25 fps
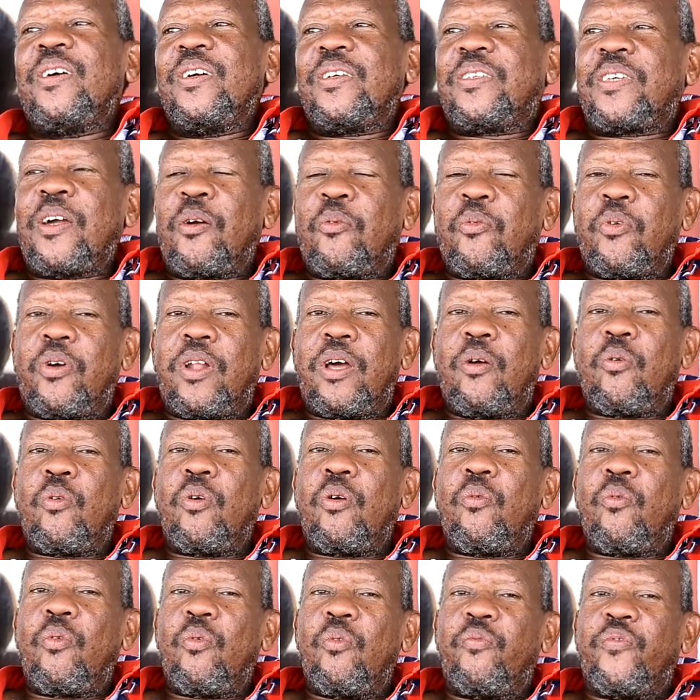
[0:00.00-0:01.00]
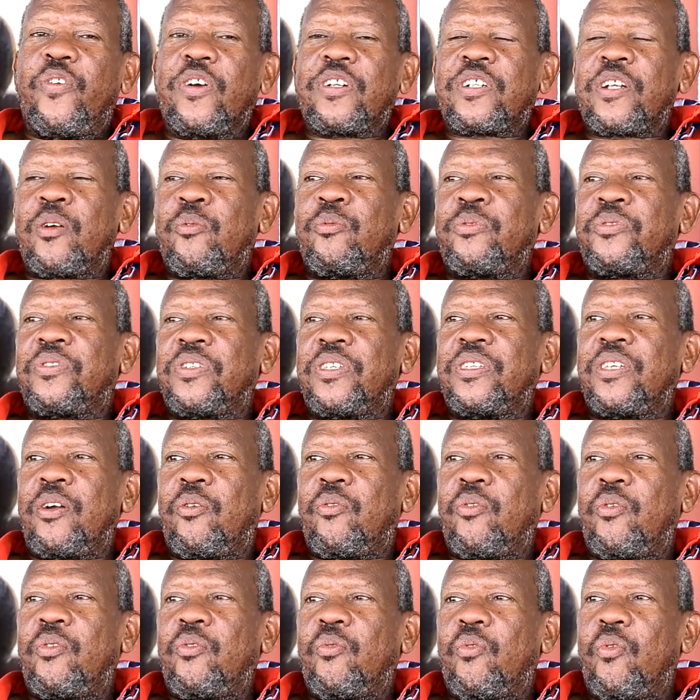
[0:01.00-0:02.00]
cyakora ngufasha gusinya
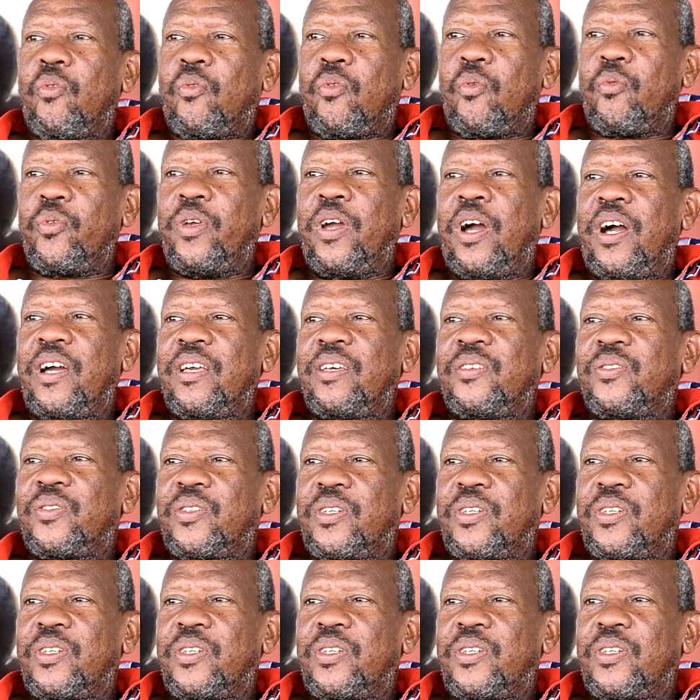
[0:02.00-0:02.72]
kuko wihaye